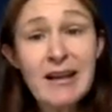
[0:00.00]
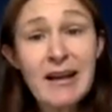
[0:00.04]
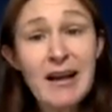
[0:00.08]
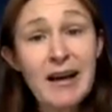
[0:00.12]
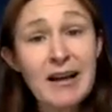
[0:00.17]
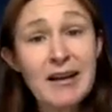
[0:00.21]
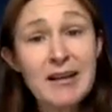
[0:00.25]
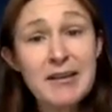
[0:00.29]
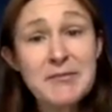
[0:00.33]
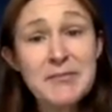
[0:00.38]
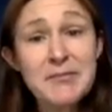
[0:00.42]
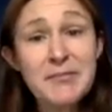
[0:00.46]

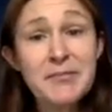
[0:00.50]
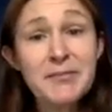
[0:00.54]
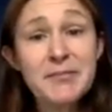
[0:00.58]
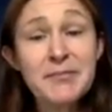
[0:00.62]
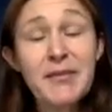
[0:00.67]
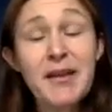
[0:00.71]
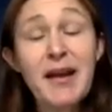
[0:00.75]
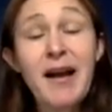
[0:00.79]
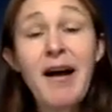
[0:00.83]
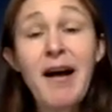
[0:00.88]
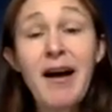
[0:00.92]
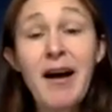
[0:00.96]

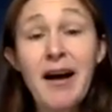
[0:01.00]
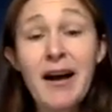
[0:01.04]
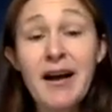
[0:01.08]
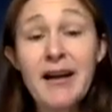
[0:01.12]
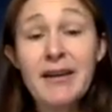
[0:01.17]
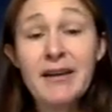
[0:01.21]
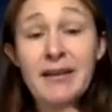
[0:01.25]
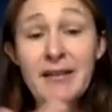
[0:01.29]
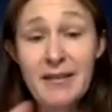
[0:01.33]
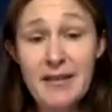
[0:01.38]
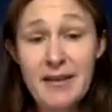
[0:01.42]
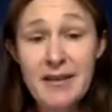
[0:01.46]

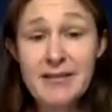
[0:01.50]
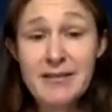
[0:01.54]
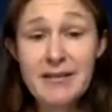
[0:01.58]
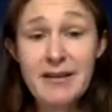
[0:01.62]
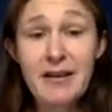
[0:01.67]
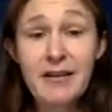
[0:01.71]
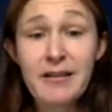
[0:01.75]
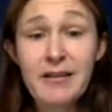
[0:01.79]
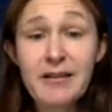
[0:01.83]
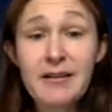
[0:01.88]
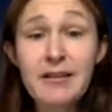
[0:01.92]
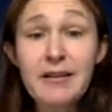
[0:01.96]
on this
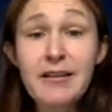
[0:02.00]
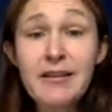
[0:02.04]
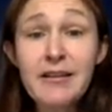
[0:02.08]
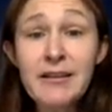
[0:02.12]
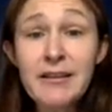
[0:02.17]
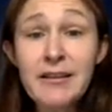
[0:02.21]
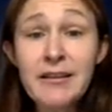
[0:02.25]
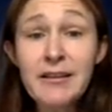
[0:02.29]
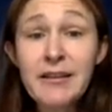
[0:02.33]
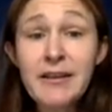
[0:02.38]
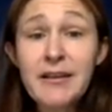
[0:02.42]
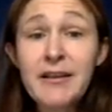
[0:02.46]
article.